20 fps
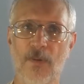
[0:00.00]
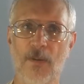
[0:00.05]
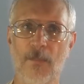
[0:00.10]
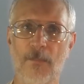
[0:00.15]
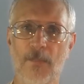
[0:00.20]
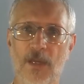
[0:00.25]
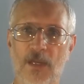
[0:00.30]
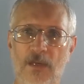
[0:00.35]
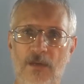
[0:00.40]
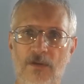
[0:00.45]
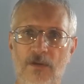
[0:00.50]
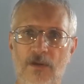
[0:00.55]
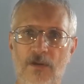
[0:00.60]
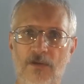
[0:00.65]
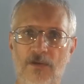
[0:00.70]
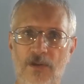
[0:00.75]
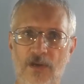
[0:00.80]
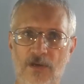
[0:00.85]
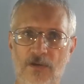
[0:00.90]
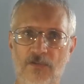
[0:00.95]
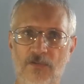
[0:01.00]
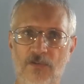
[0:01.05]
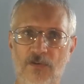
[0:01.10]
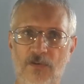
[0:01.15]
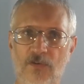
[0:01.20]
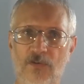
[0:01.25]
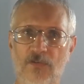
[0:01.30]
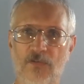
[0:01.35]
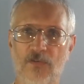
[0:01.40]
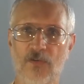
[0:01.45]
meat
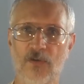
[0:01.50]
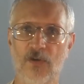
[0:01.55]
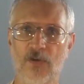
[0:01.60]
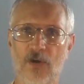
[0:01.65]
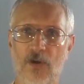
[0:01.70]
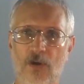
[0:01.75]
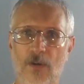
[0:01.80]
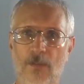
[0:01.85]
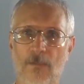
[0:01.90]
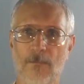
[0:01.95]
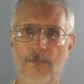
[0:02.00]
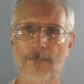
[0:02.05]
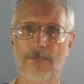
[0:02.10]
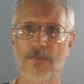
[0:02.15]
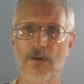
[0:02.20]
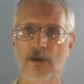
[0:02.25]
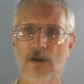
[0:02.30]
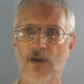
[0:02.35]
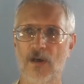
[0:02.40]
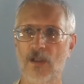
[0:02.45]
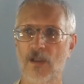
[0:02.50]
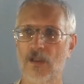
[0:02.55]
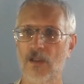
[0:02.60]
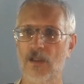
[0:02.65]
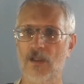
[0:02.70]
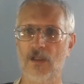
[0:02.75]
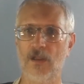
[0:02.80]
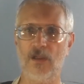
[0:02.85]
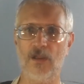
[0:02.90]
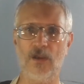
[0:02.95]
addictions, but
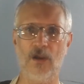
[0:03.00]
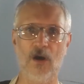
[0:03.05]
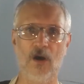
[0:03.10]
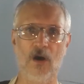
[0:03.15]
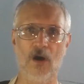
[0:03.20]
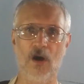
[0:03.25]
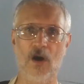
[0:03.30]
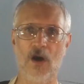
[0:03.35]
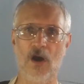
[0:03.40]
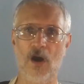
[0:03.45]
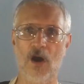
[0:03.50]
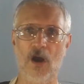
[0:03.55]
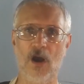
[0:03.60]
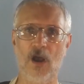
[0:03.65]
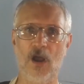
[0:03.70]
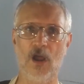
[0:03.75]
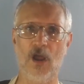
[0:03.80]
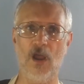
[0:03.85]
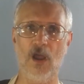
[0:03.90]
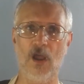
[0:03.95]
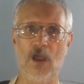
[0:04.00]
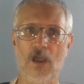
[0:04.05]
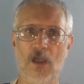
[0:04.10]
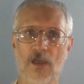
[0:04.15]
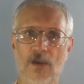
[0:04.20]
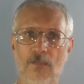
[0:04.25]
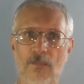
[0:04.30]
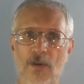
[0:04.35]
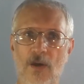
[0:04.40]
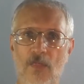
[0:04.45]
in
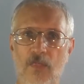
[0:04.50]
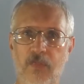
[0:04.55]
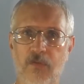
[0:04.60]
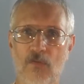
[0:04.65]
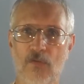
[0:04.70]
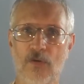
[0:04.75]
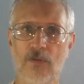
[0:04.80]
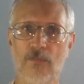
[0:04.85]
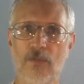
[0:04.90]
about 3